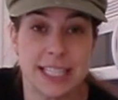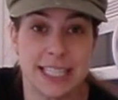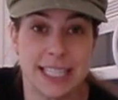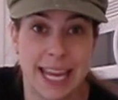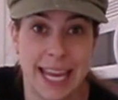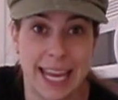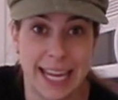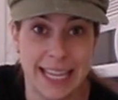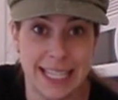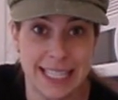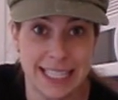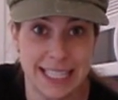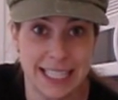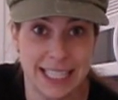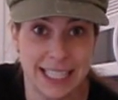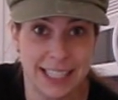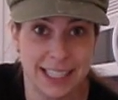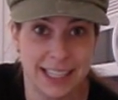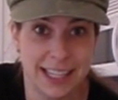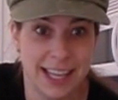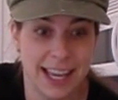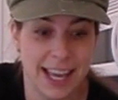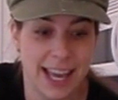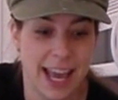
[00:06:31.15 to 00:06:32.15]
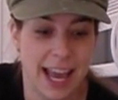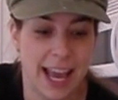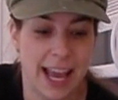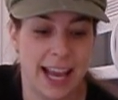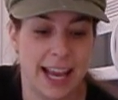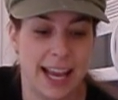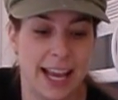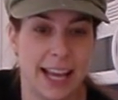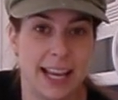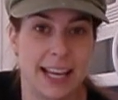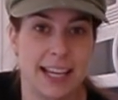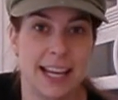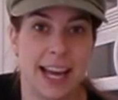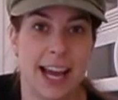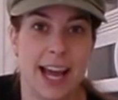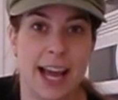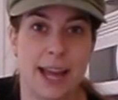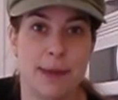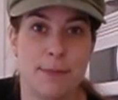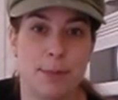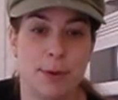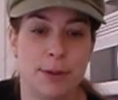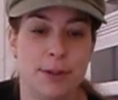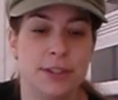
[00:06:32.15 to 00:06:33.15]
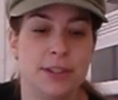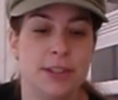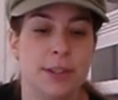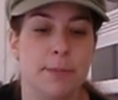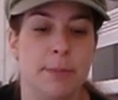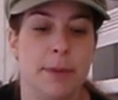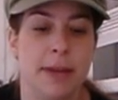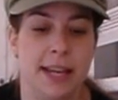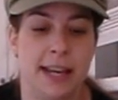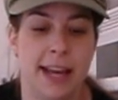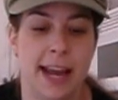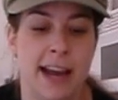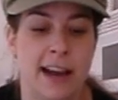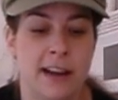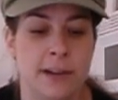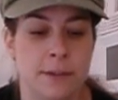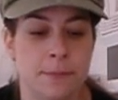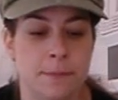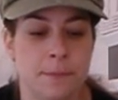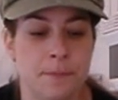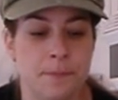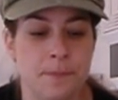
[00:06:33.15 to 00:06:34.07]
date, and I pulled the pit out,